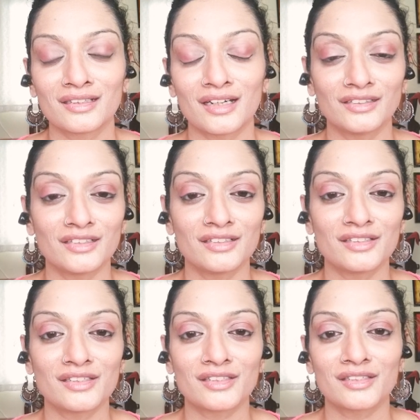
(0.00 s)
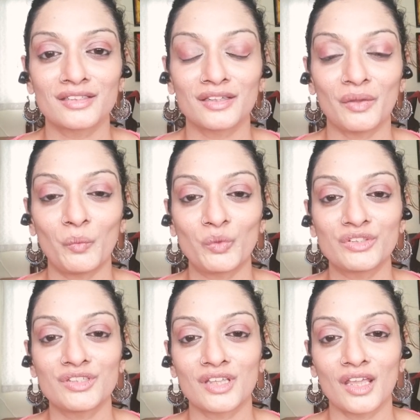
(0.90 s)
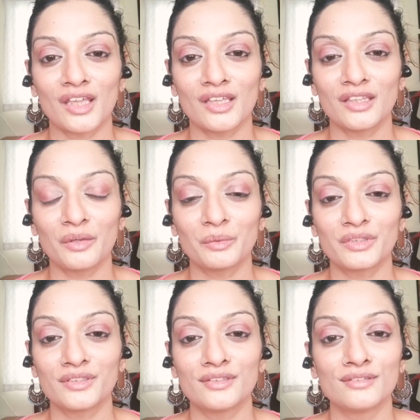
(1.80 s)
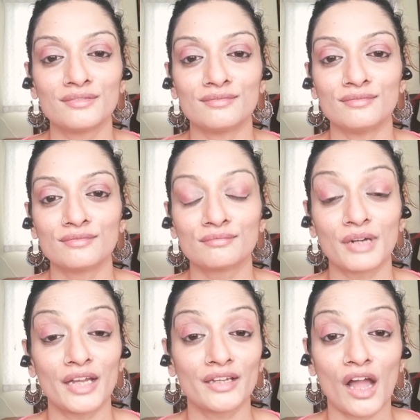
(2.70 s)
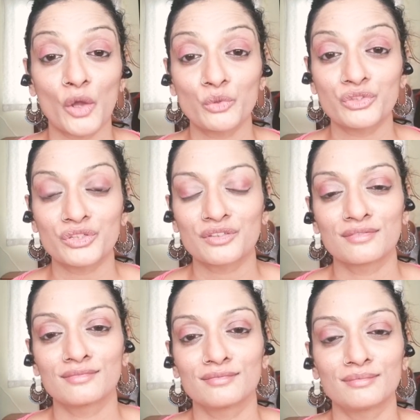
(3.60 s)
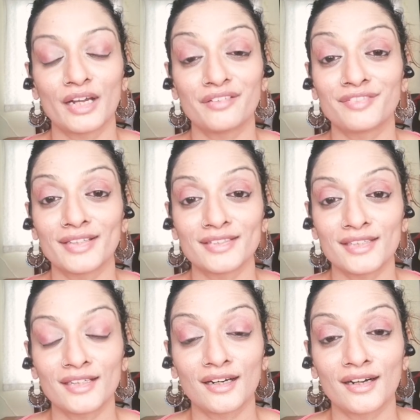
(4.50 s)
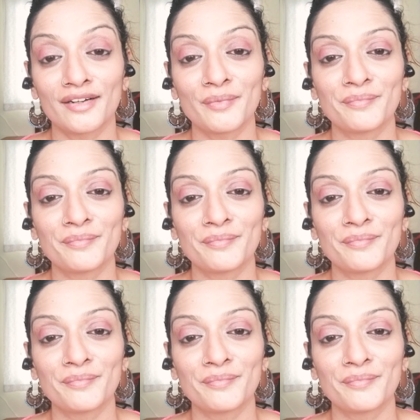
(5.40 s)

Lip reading: Others would say they would buy a house, buy a fancy car.